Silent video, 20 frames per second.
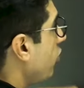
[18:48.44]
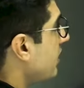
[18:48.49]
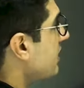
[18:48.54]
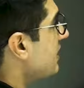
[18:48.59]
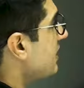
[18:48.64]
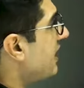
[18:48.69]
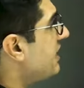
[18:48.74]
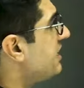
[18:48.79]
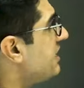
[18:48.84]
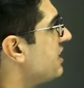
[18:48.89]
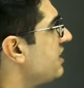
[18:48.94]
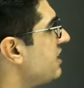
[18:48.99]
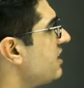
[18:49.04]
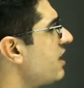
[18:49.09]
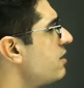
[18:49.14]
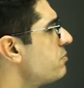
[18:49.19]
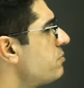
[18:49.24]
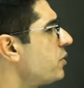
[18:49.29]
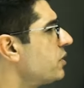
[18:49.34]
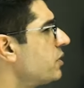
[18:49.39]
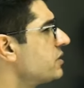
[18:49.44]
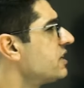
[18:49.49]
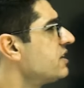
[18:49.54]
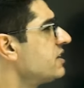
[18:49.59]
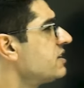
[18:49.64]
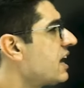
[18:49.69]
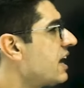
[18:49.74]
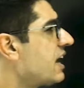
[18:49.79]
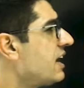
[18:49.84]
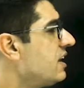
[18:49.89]
99
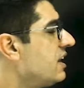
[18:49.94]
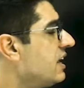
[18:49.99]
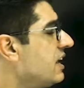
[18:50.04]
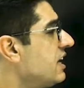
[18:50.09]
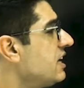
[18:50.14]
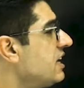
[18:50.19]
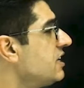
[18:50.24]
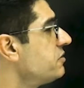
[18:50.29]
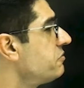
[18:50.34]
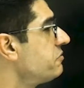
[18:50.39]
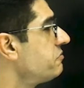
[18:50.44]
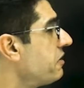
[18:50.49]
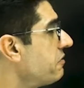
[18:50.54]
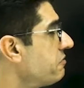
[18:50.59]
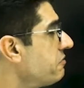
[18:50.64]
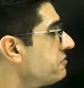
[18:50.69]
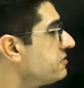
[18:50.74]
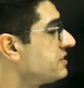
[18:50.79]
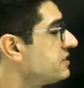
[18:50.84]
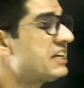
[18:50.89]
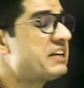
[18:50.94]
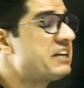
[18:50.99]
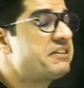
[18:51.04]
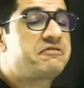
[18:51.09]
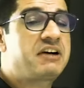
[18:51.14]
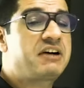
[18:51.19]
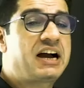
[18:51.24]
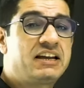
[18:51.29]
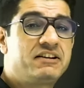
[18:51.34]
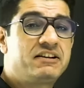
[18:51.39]
percentile is
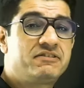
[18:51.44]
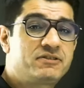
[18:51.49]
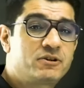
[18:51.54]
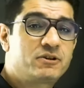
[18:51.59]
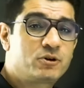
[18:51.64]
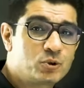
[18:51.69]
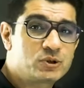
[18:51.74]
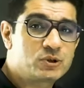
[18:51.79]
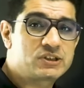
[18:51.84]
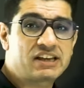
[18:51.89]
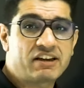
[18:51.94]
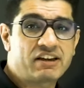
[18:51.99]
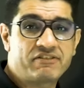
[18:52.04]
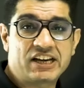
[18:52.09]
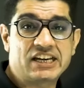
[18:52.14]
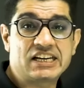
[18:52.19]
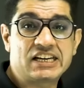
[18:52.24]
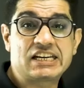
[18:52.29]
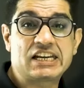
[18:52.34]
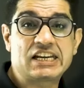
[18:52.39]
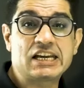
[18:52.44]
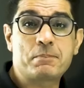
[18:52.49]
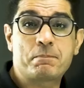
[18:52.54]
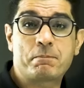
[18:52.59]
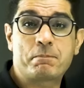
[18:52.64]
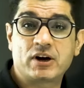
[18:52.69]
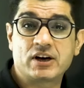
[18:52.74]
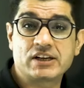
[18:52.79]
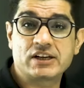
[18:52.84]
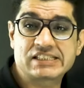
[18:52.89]
55 to
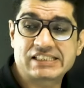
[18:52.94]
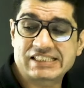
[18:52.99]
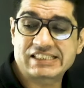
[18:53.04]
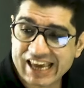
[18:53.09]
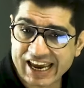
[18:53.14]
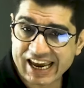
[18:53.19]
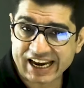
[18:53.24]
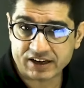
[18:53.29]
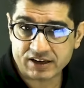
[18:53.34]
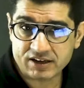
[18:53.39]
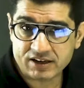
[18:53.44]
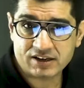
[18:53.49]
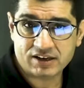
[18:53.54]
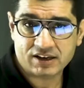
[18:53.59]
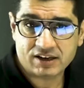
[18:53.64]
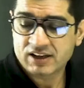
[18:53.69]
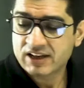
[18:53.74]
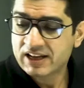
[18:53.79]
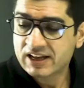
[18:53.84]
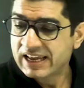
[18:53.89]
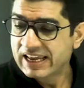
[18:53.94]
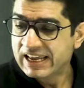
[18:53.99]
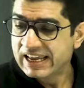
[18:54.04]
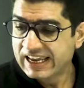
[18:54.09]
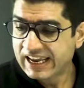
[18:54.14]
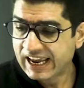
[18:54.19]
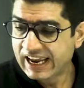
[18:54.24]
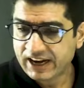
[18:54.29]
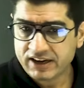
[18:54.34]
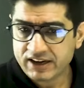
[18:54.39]
70%.
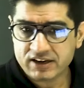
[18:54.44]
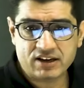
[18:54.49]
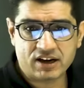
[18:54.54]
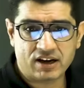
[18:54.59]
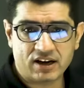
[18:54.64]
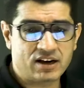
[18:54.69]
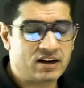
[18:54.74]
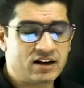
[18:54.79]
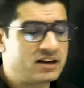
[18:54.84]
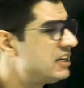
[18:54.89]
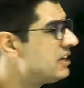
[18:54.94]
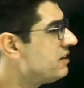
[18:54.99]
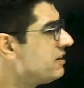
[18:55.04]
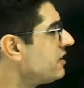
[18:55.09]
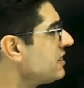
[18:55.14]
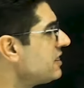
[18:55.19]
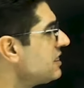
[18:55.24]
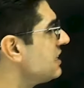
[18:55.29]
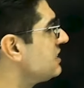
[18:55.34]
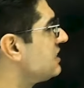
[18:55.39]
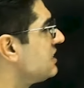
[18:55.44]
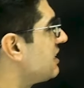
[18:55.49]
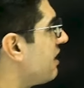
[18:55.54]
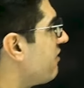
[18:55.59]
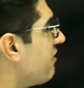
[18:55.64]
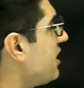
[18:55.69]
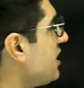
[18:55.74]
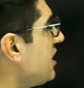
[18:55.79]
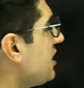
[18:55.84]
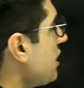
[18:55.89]
And even this
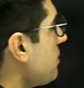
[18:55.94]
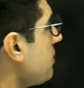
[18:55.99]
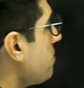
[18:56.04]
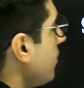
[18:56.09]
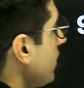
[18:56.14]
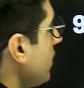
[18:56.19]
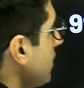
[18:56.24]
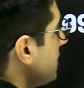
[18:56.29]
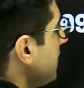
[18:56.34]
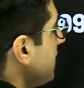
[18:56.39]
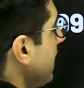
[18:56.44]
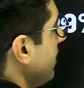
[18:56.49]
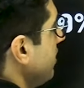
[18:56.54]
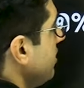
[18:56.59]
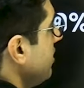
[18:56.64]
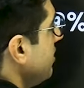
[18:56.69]
70%